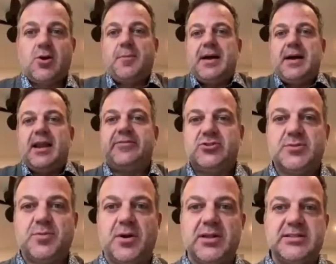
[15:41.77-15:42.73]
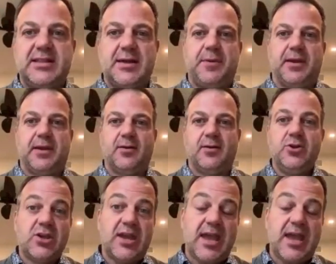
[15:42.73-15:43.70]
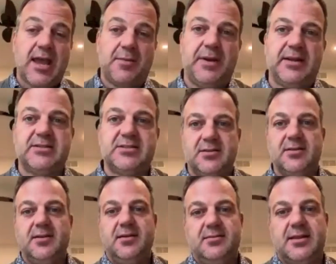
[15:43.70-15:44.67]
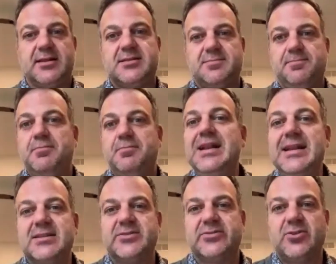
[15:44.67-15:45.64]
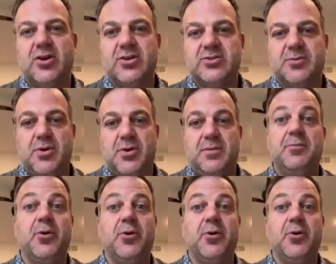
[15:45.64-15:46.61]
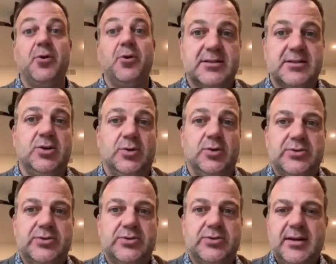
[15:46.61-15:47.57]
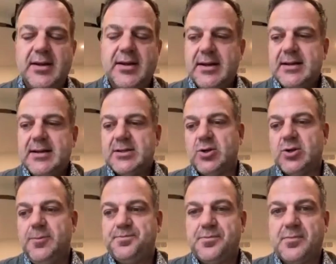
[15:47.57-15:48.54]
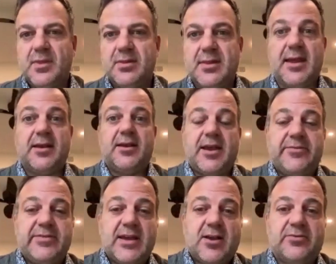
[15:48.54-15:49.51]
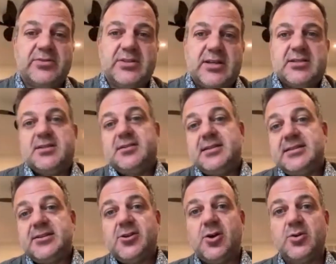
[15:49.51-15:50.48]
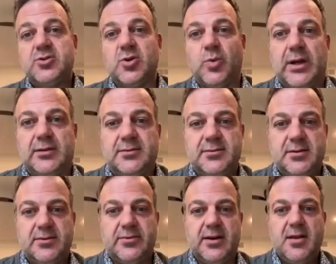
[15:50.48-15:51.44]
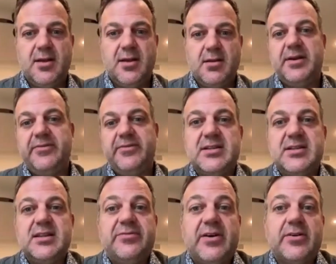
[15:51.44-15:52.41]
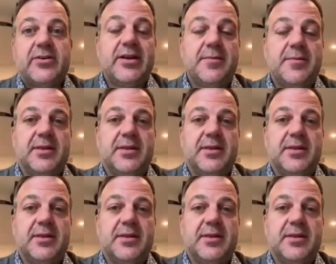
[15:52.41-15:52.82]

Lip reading: can't buy a life insurance policy that big. You can, but that's millions of dollars of premium per year. It's huge, right?" So they had to have that conversation. That didn't go so well, right? But eventually they found a